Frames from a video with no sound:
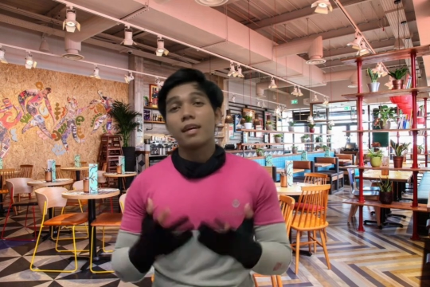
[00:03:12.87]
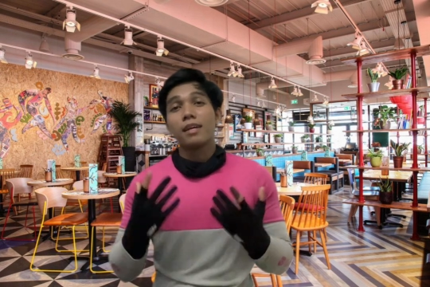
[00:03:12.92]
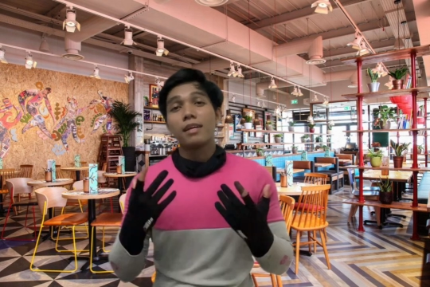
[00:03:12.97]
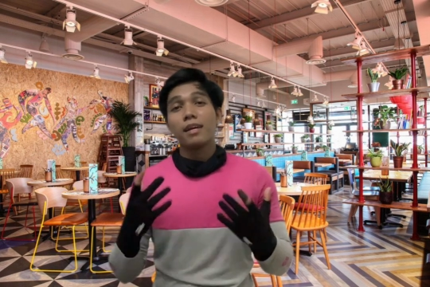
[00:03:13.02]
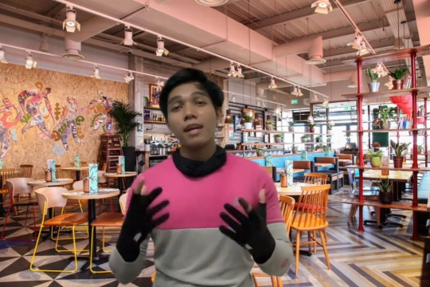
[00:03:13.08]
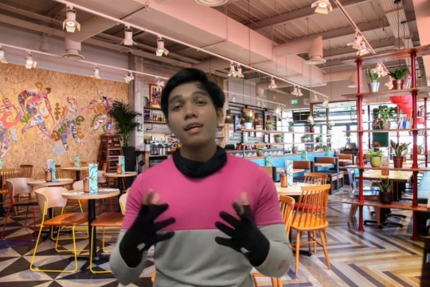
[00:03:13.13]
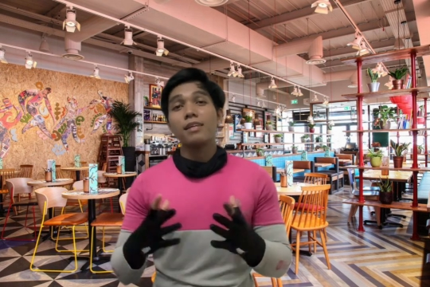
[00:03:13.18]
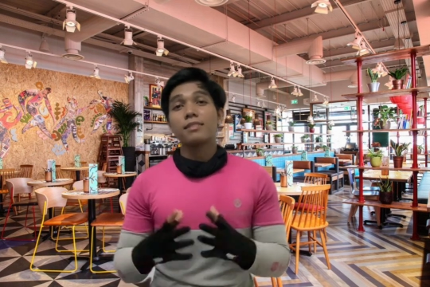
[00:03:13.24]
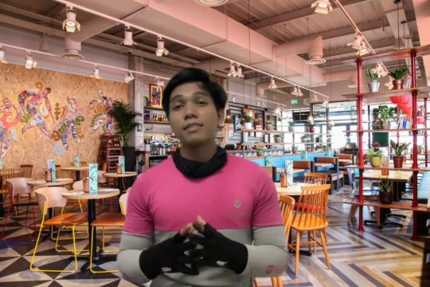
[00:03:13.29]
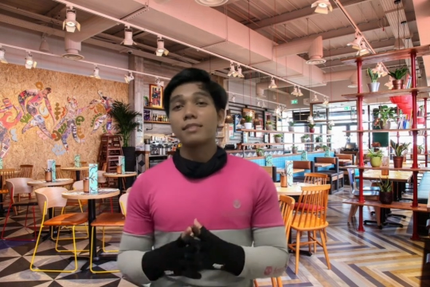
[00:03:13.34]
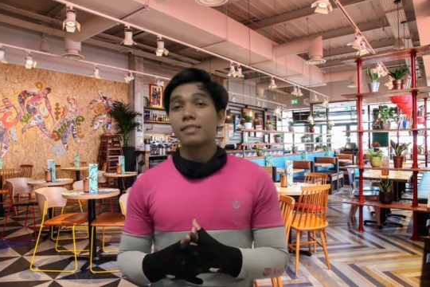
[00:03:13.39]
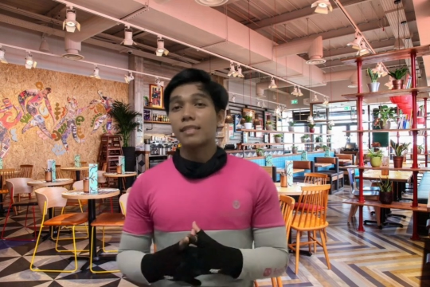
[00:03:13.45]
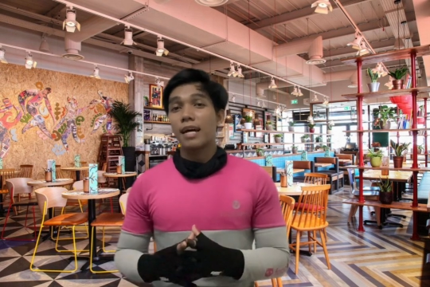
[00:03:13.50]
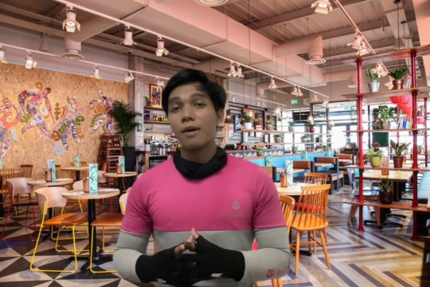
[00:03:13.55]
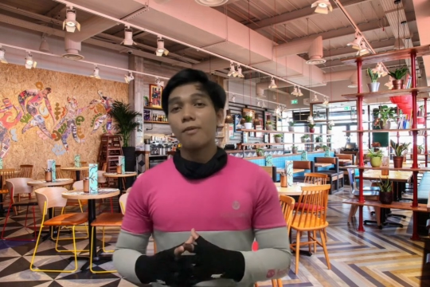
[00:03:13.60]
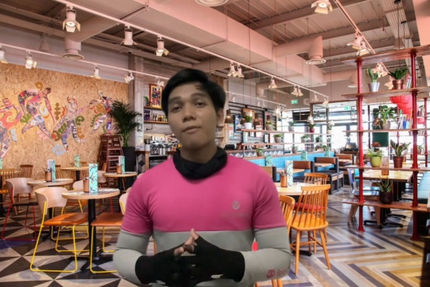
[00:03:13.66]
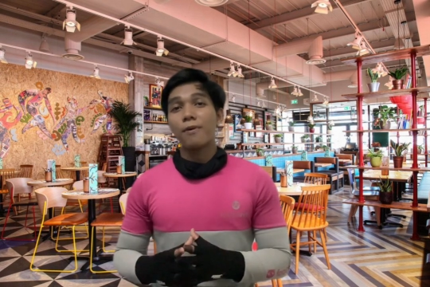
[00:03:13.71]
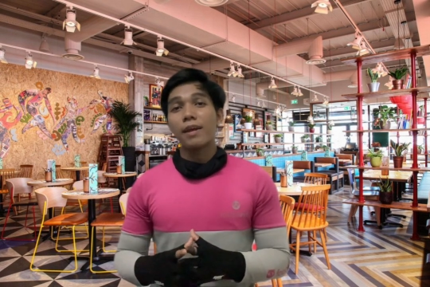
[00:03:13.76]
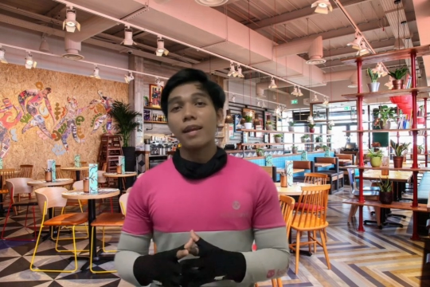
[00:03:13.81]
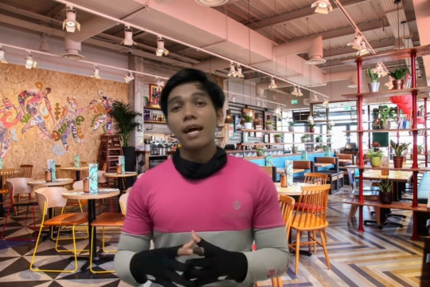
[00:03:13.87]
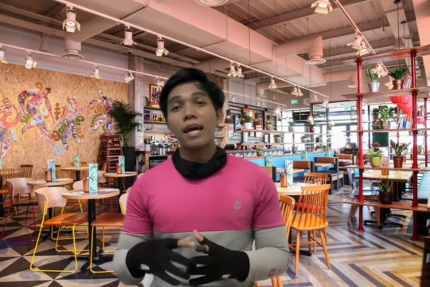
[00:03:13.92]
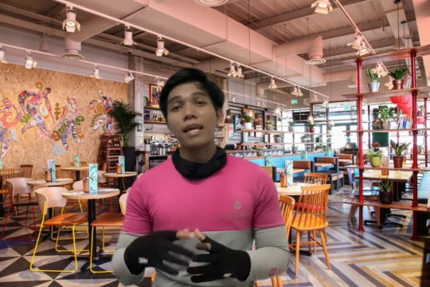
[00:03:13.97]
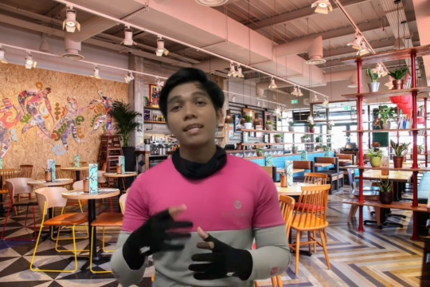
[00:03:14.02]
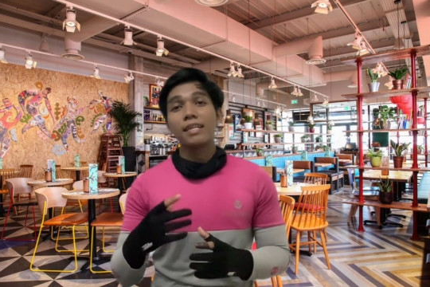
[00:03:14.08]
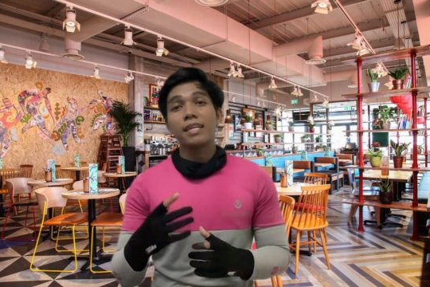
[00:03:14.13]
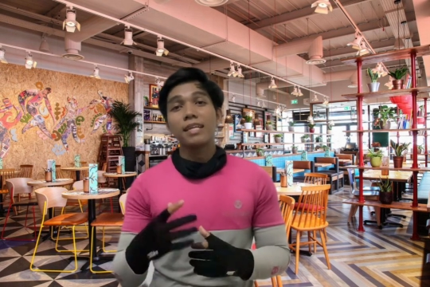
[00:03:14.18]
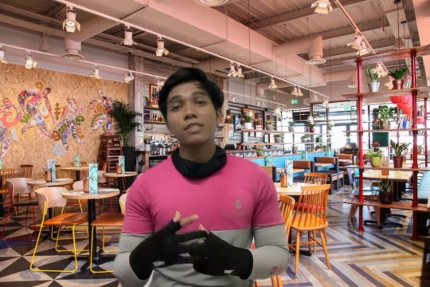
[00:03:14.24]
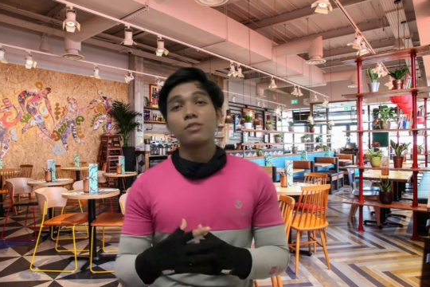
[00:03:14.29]
There is a time when I
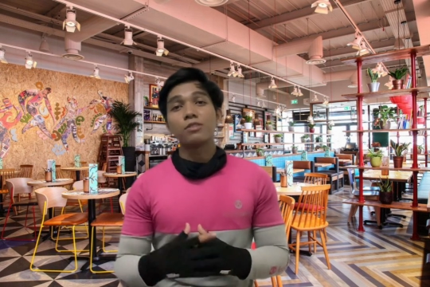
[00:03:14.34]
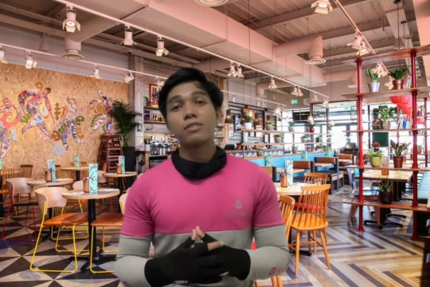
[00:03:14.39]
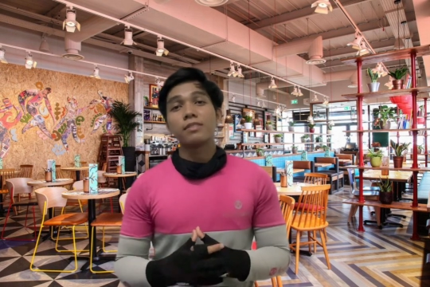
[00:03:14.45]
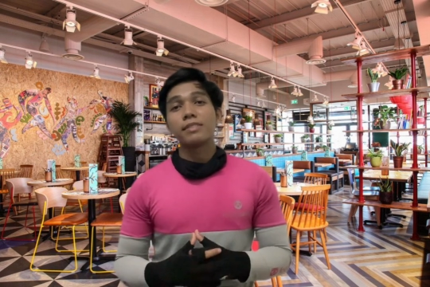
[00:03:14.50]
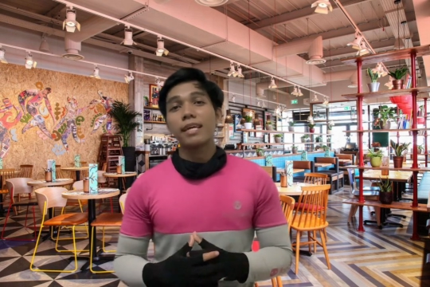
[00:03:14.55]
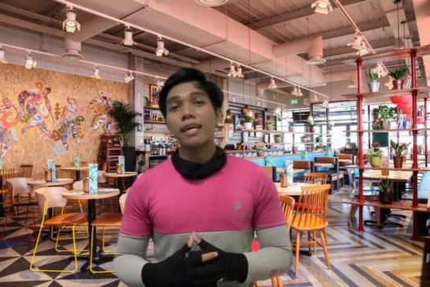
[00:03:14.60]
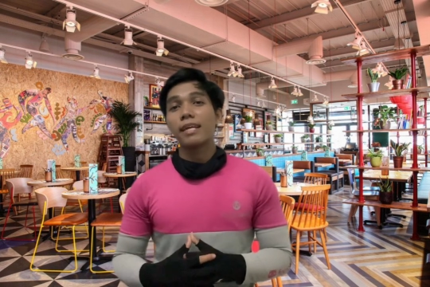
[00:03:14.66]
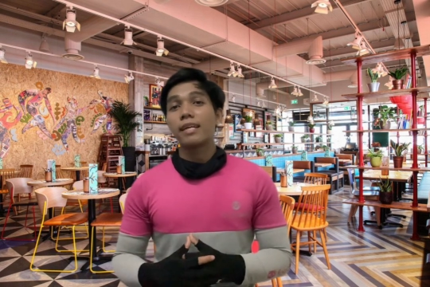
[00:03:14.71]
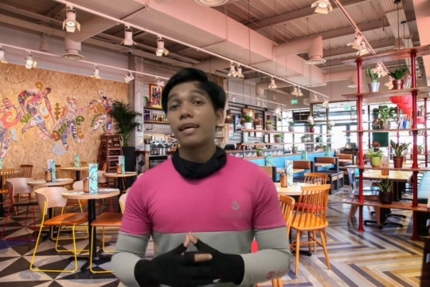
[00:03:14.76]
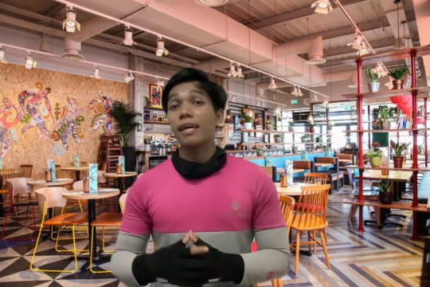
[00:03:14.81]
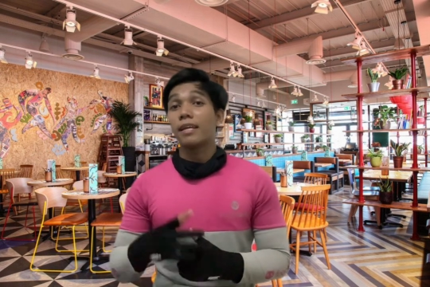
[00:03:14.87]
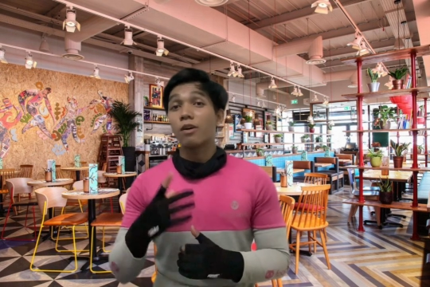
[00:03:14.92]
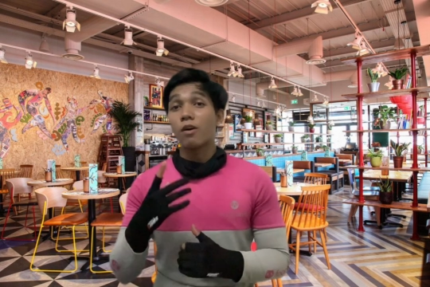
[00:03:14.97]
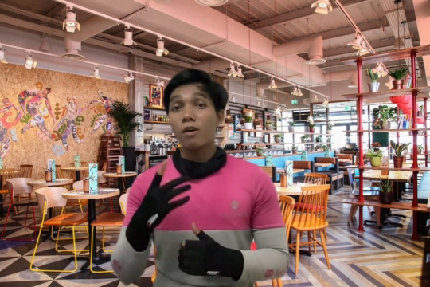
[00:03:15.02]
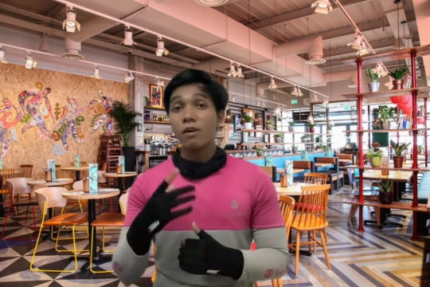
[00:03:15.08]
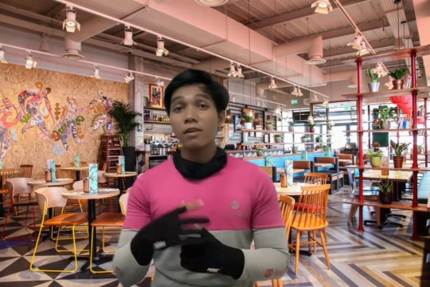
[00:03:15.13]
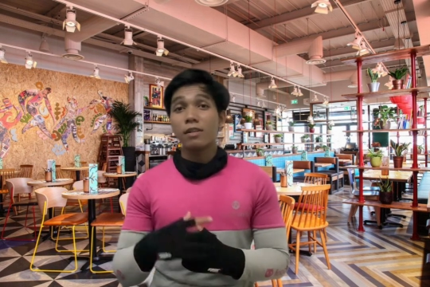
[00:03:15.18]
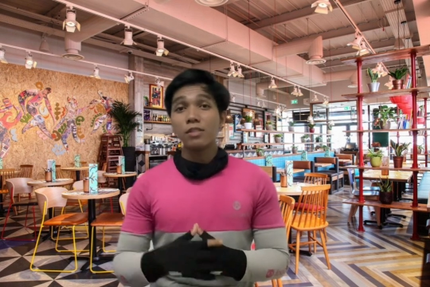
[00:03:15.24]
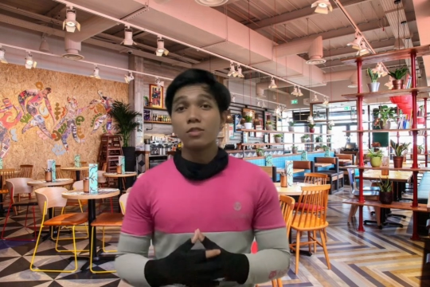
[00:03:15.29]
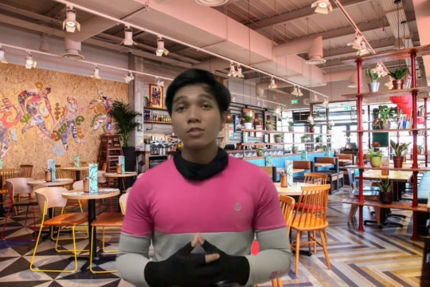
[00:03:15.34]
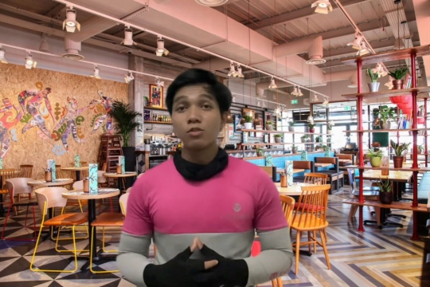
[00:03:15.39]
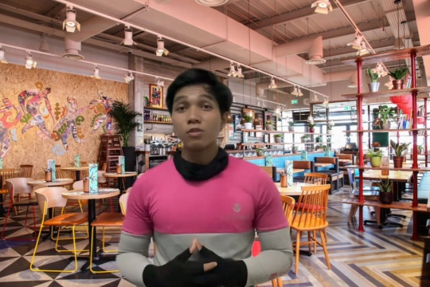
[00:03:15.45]
need to send an order